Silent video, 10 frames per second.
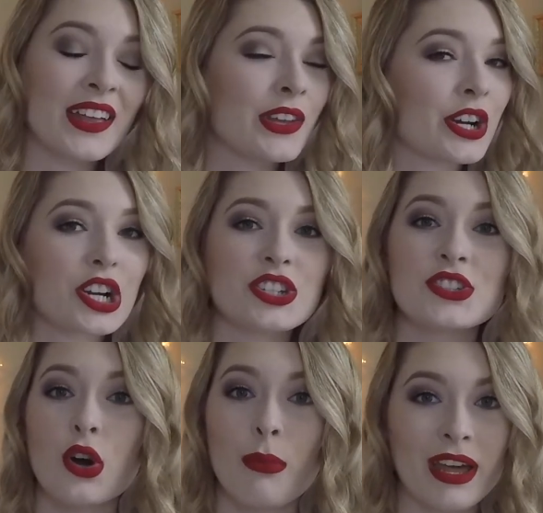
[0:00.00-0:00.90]
There are
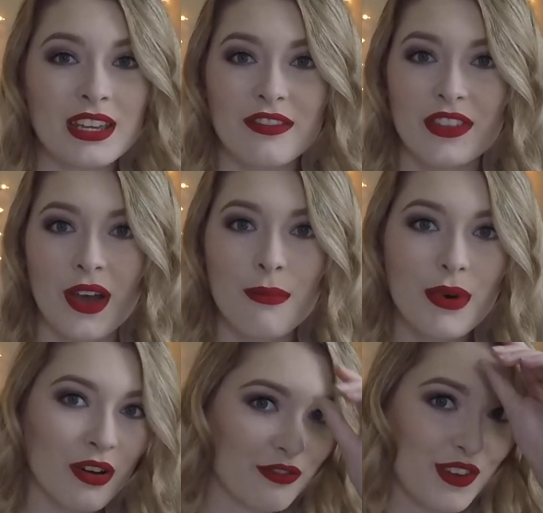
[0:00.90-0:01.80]
so many of them
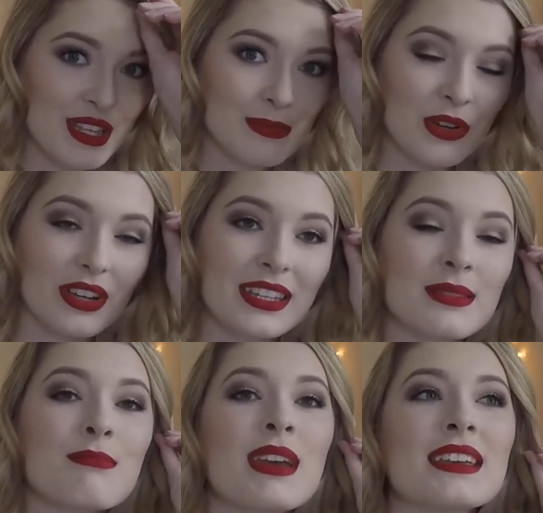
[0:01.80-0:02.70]
on Facebook. It's
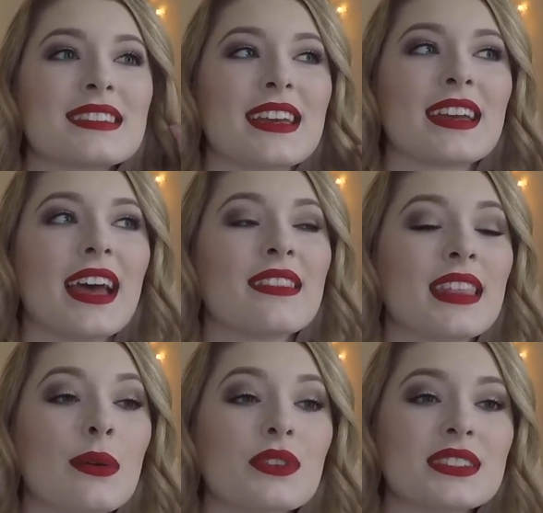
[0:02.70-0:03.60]
amazing. And
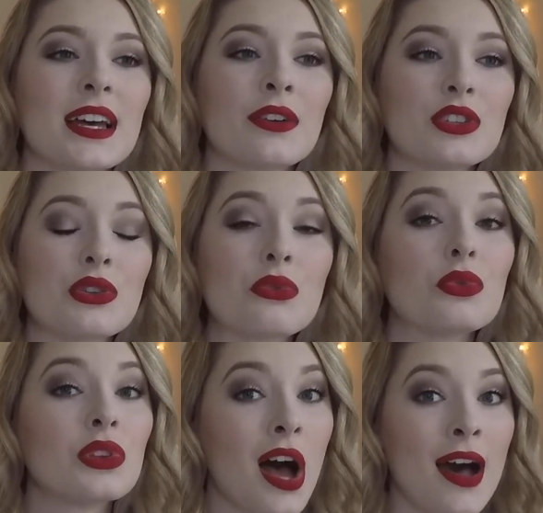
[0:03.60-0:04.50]
they will sell you
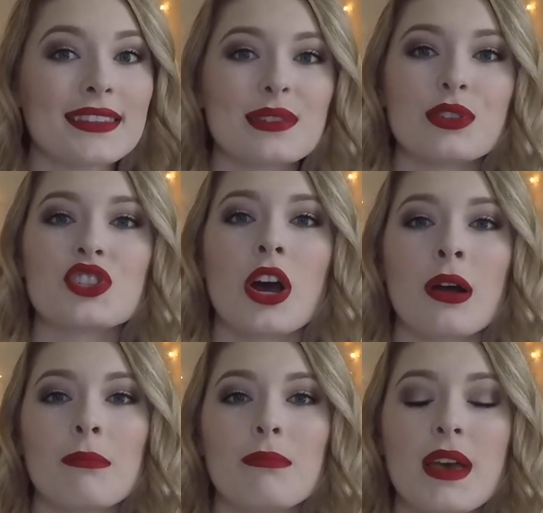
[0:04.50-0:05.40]
lots, which
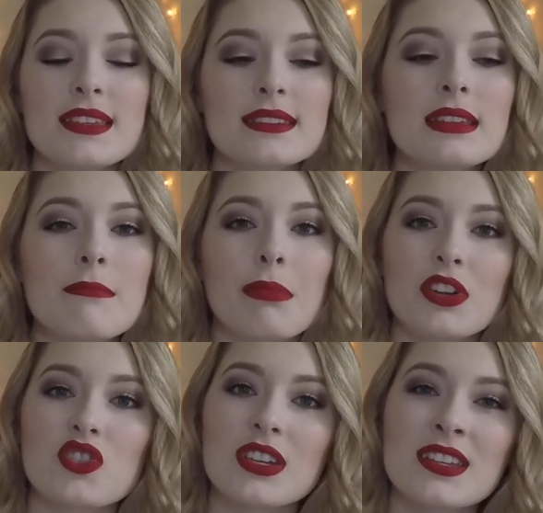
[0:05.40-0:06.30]
are basically
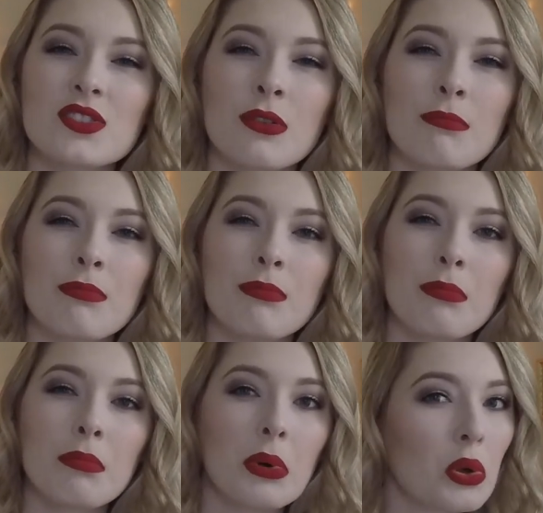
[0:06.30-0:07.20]
bunches or
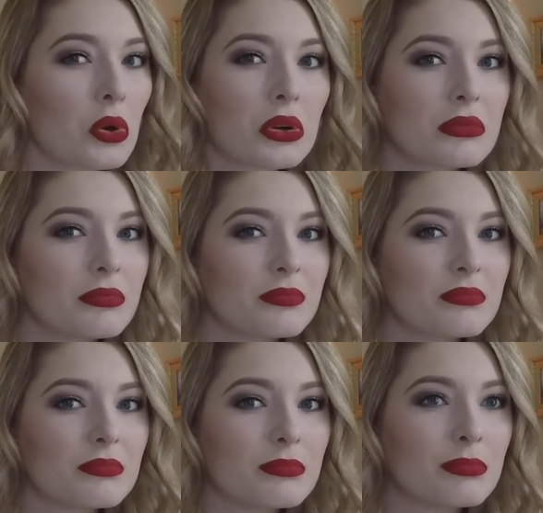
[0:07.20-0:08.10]
bulk
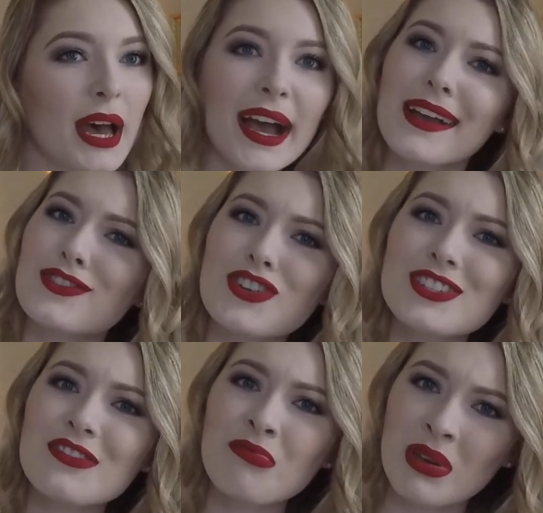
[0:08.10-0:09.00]

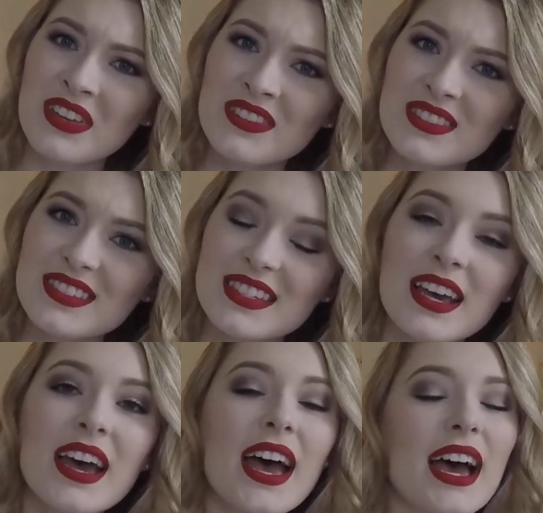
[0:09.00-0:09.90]
packages of pins.
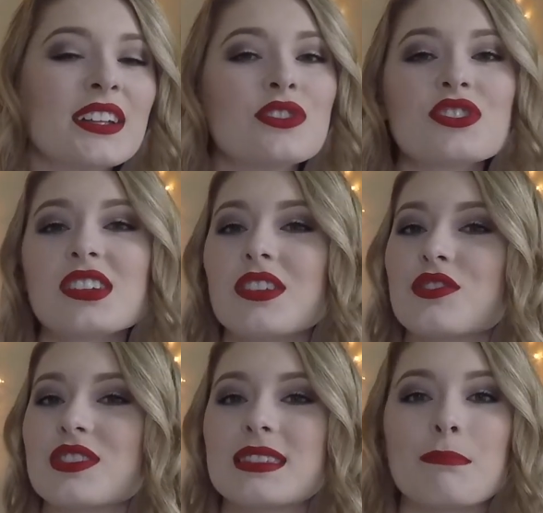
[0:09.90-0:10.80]
And usually they're
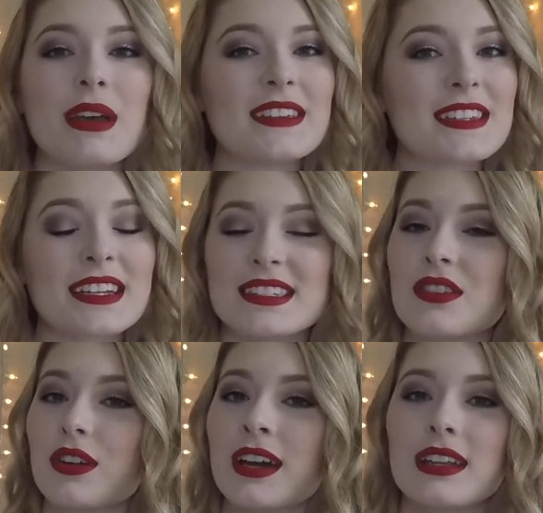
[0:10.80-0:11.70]
just the basics,
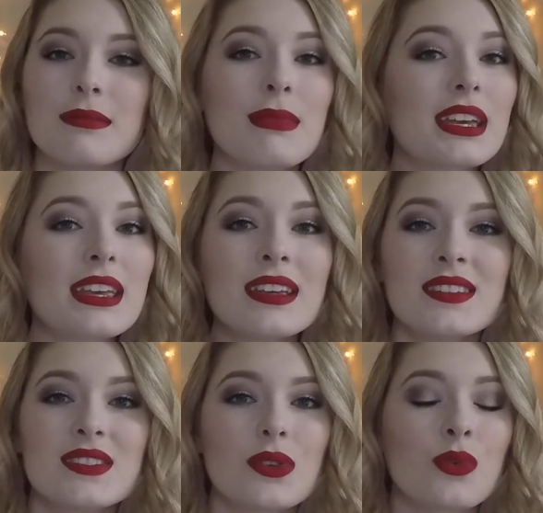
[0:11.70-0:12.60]
either hidden
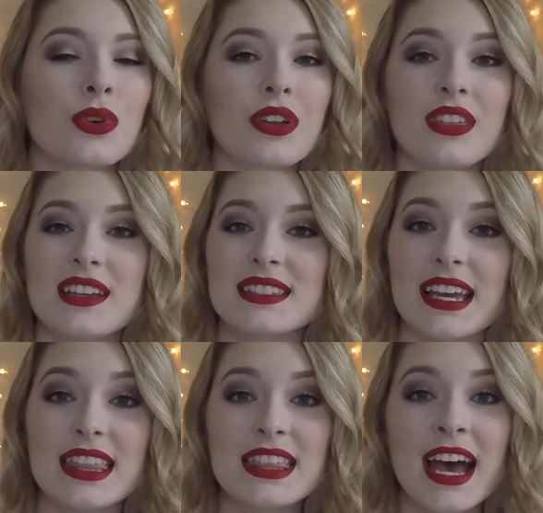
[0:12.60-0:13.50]
Mickeys or things
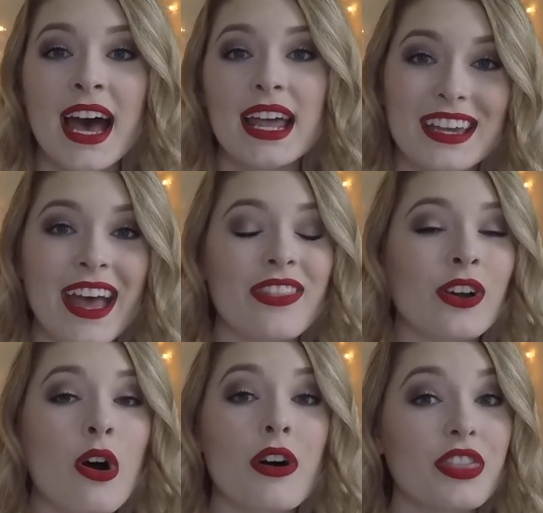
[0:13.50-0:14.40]
like that, and
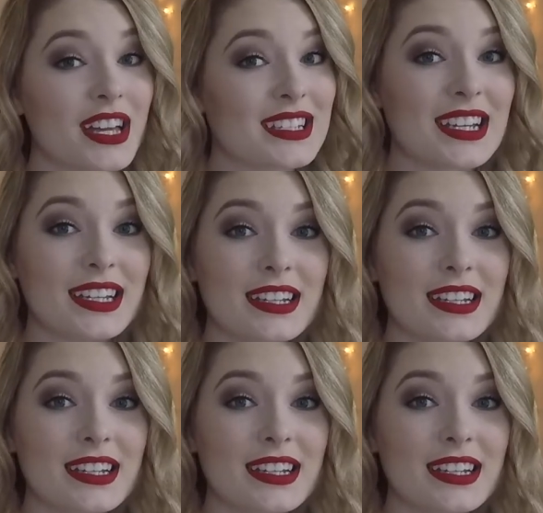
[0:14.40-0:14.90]
they're authentic.